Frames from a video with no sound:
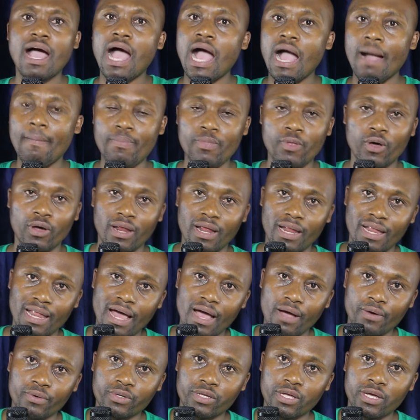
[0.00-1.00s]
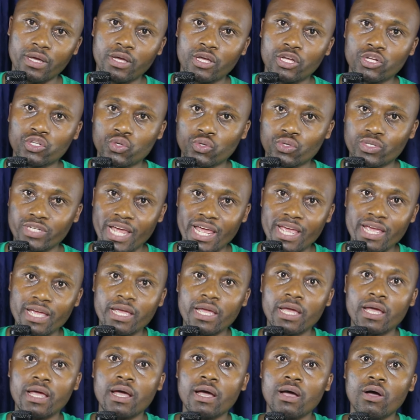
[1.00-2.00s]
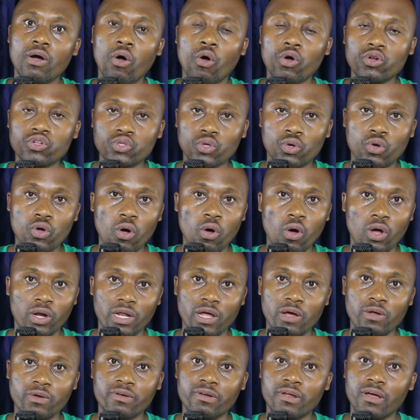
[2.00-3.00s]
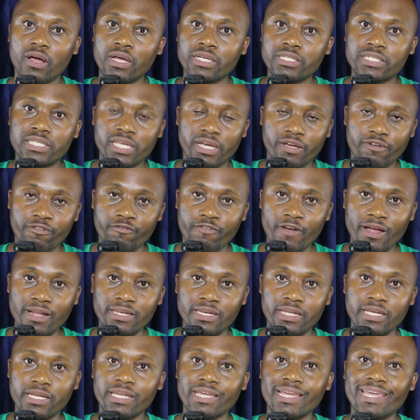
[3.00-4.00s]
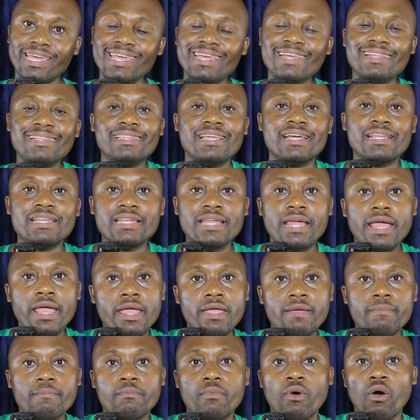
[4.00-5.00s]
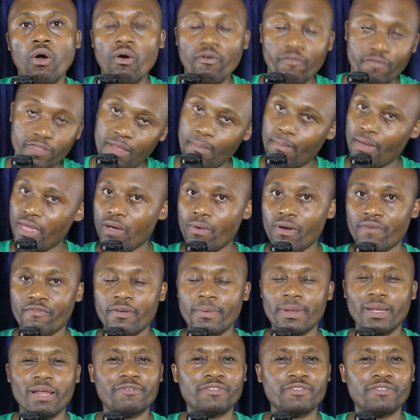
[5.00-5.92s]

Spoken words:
I'm not allowed to take or to go around seek funding in the name of the Meiwa family.